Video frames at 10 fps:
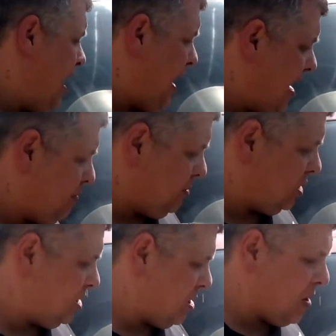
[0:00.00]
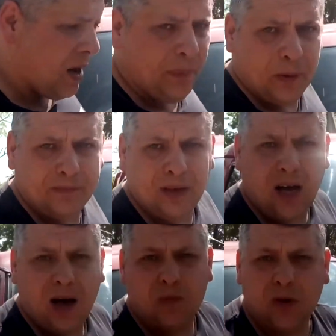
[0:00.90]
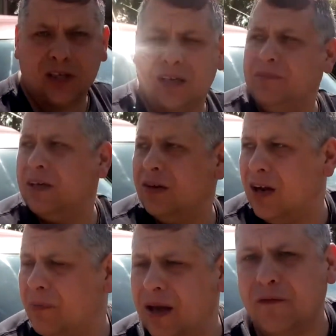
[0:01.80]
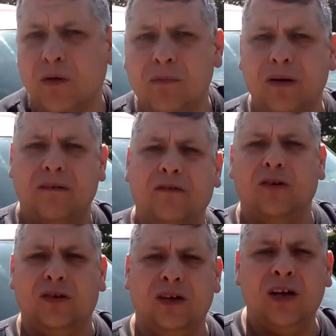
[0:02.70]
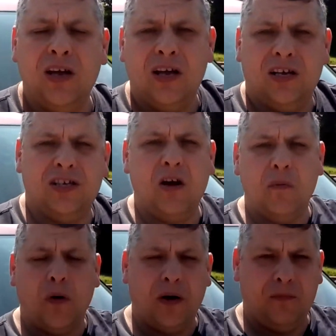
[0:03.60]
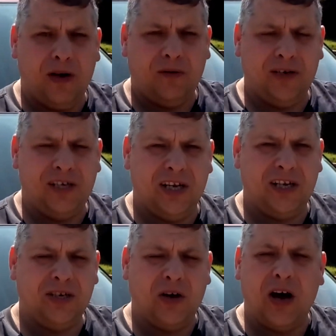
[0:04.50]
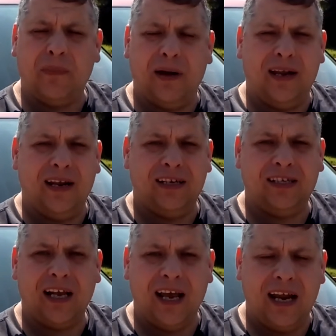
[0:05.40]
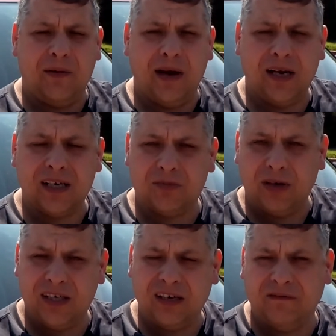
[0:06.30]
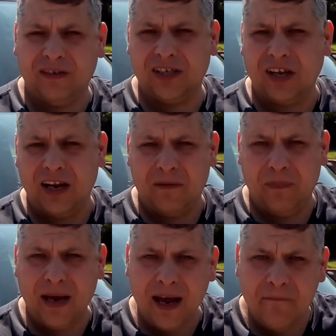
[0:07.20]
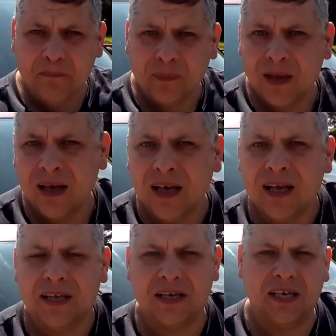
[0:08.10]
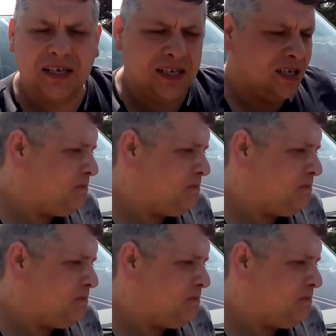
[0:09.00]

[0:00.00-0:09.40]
to do up. I was going to be doing up the other one, but I thought there's no point when I wanted to do it up and then sell it anyway because I wanted something slightly bigger. This isn't as